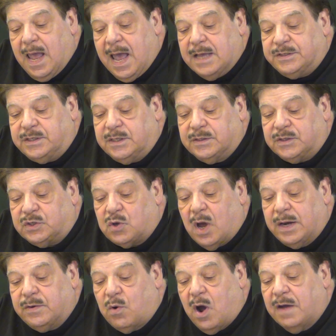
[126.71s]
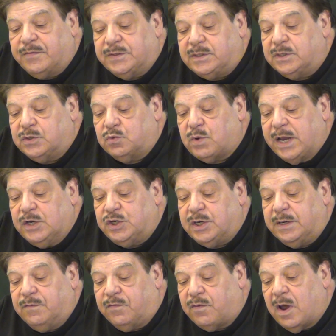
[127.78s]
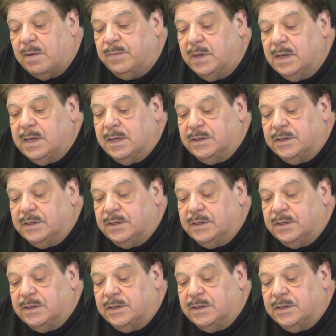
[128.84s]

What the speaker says: as he has sought offices ranging from